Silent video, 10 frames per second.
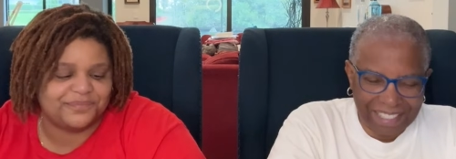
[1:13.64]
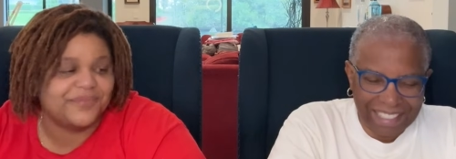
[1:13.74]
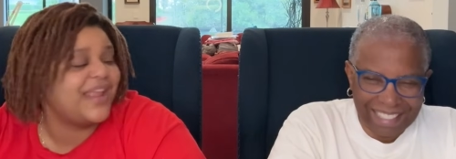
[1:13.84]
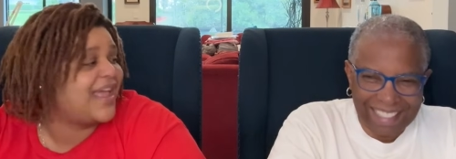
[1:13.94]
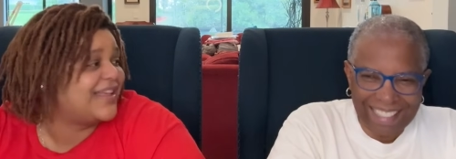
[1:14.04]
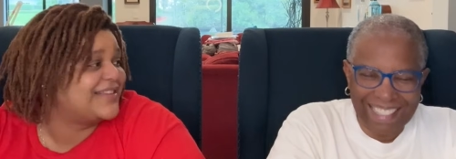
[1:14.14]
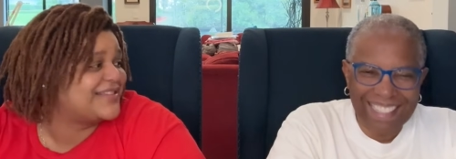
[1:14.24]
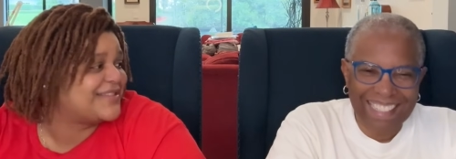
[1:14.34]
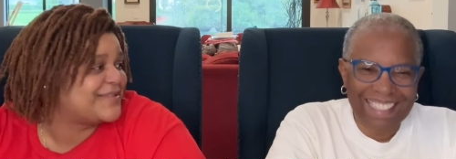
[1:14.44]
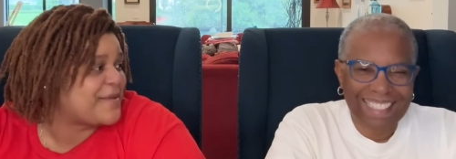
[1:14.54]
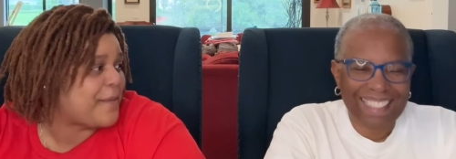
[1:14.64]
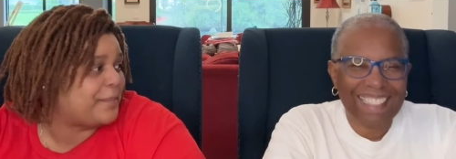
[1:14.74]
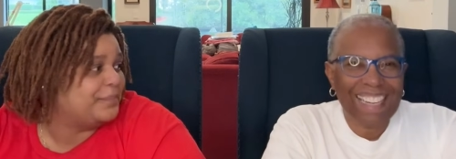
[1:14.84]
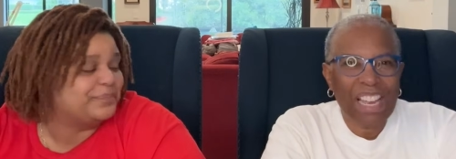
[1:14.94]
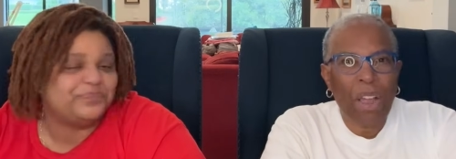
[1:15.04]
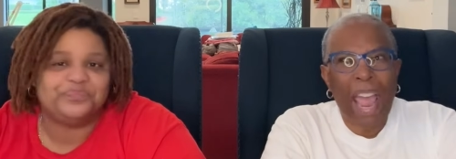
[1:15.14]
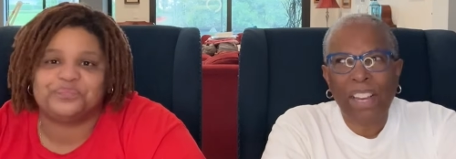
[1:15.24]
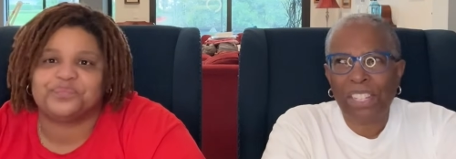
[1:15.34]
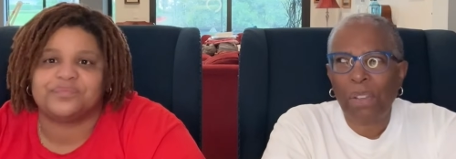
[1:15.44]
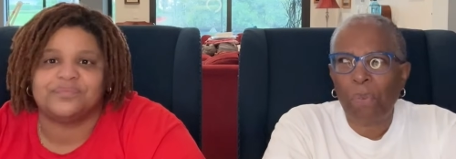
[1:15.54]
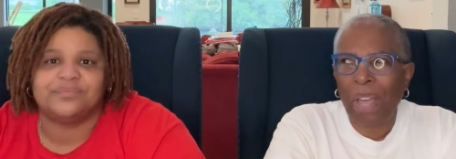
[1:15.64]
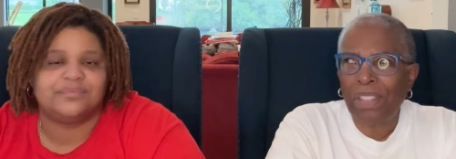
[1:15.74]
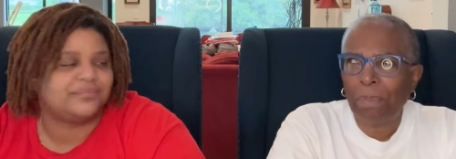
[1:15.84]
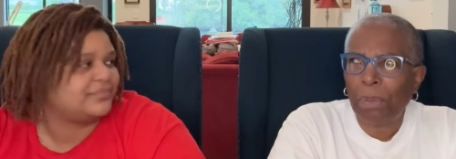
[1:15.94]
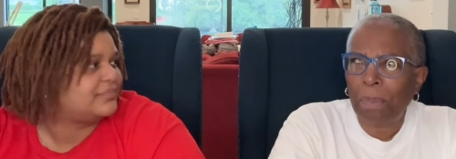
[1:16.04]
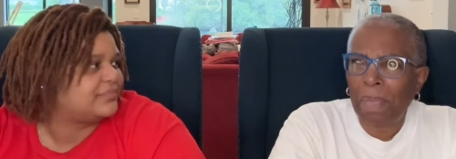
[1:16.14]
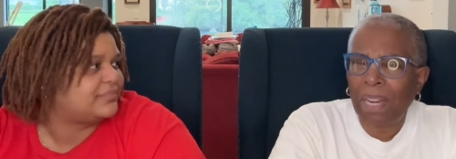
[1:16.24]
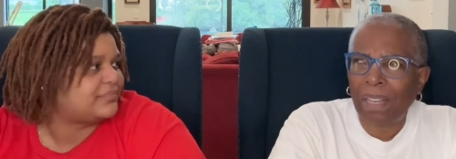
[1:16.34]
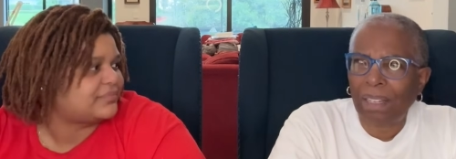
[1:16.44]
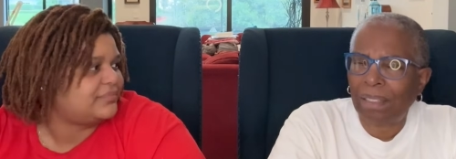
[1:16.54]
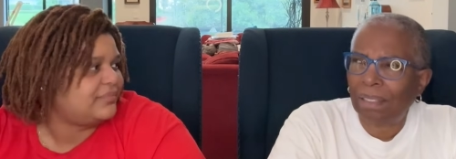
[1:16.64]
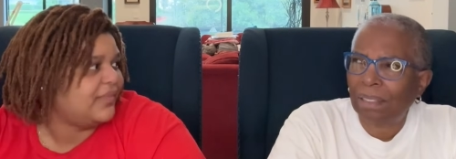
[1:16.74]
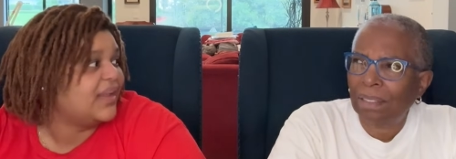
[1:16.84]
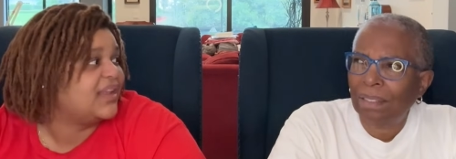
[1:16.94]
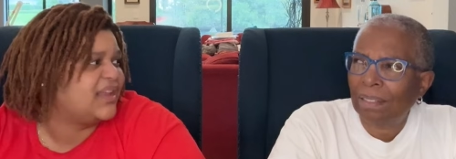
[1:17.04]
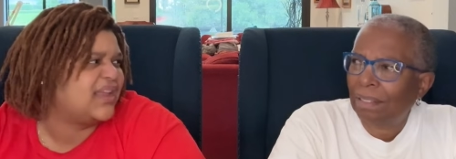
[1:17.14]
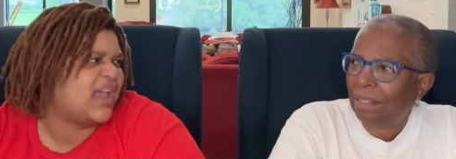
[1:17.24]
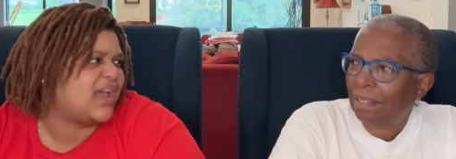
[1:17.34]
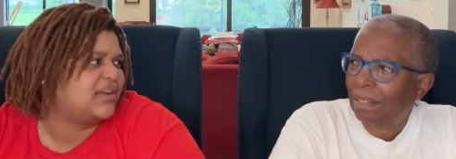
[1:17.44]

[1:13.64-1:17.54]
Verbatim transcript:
Speaker 1: Yes.
Speaker 2: Actually, weather permitting. Yeah.